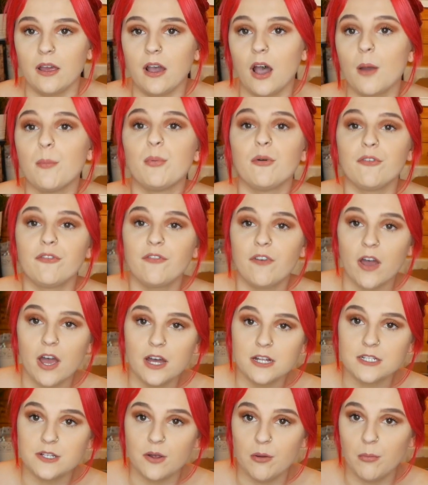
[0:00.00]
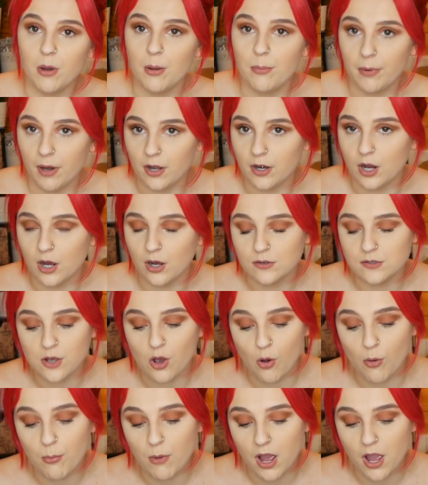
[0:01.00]
I prefer doing my buttonholes
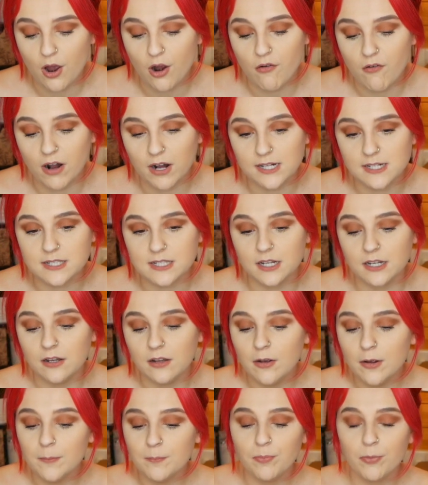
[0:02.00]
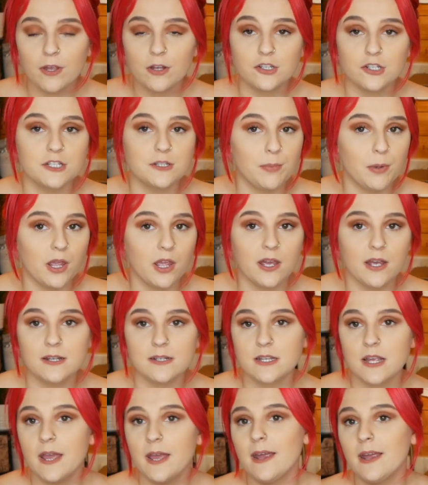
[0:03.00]
on my Horizon, just
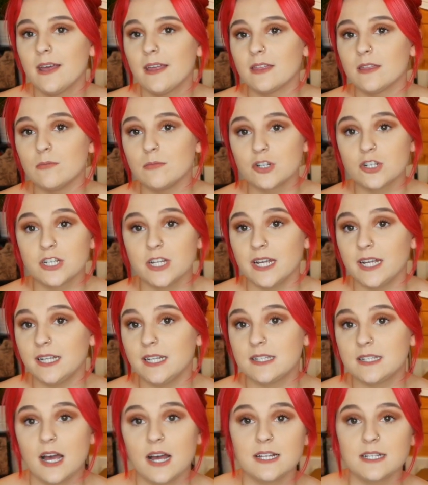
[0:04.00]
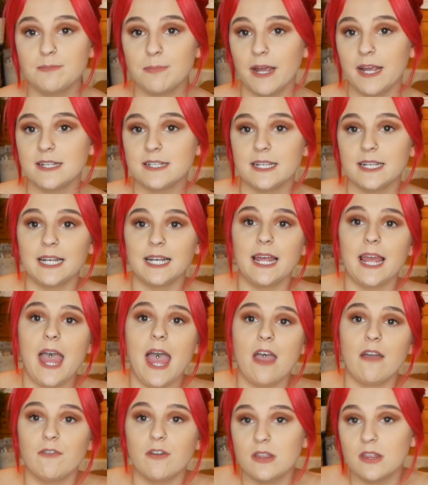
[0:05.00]
because the machine does basically
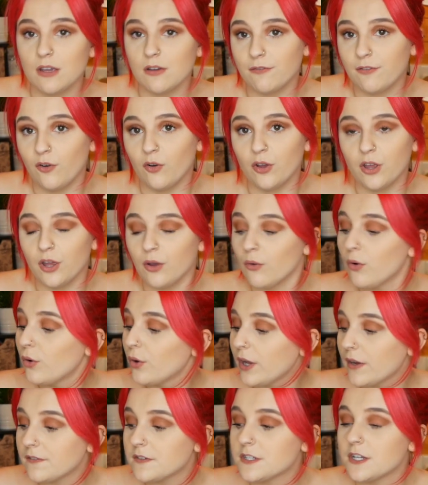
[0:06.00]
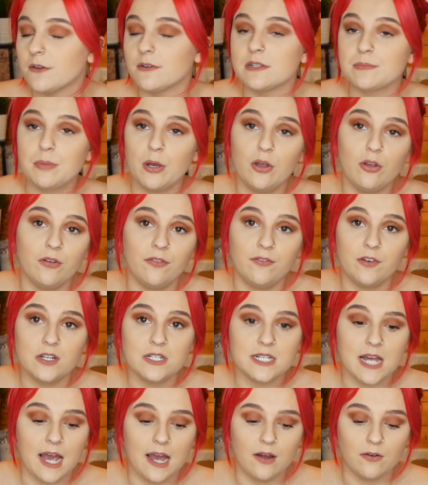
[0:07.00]
everything for you. All you have to do is put your
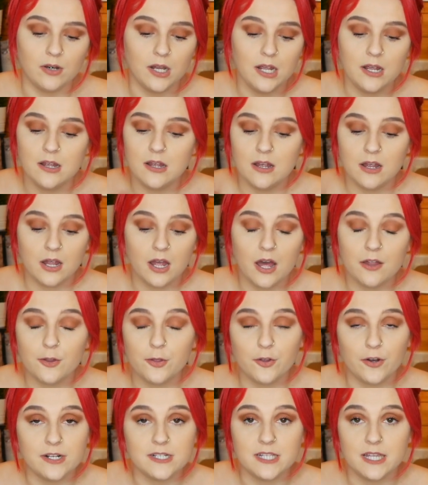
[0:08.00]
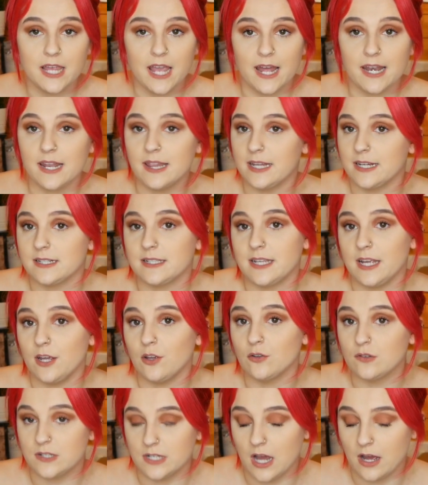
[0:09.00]
foot down, cut the threads at the end, and that's it,
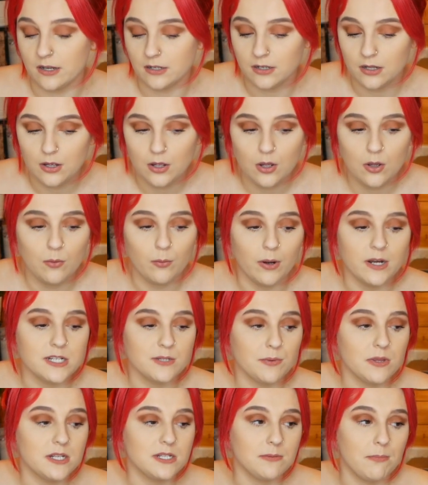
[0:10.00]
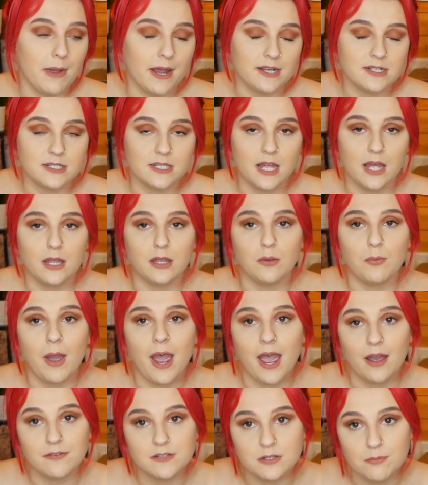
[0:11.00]
you're done. Whereas with a domestic, you
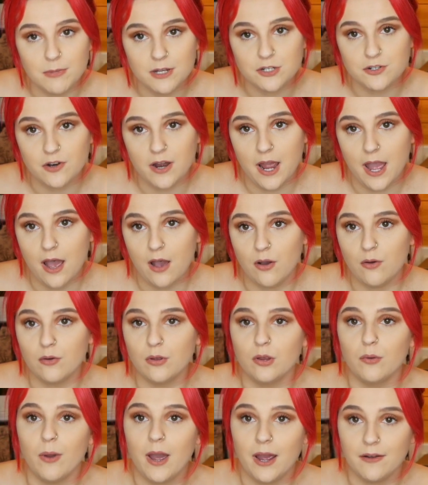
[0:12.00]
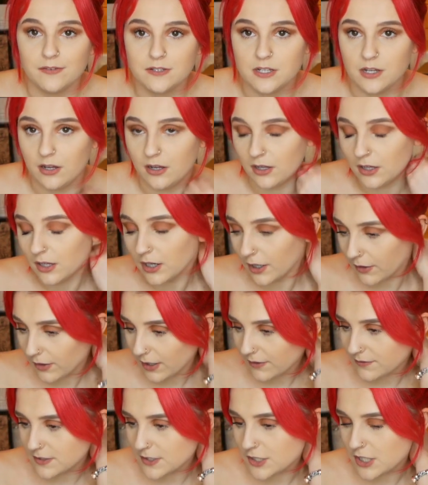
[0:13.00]
have to measure it out, you have
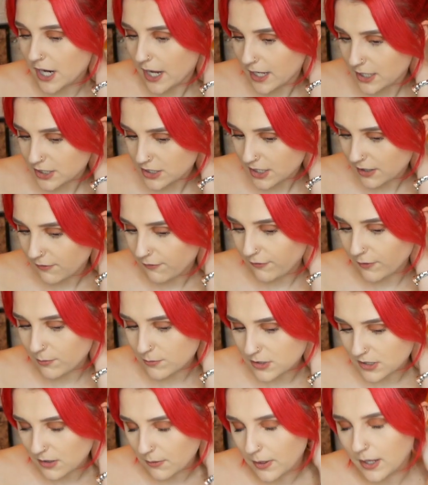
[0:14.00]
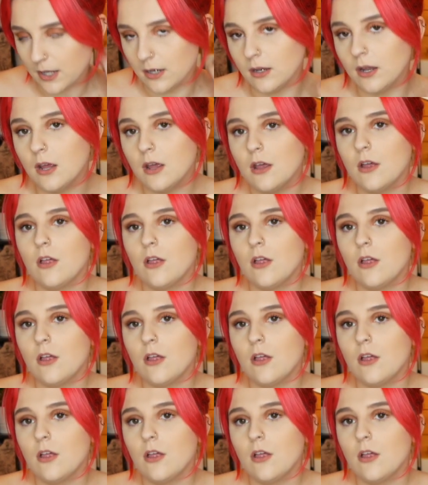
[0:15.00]
to change it from doing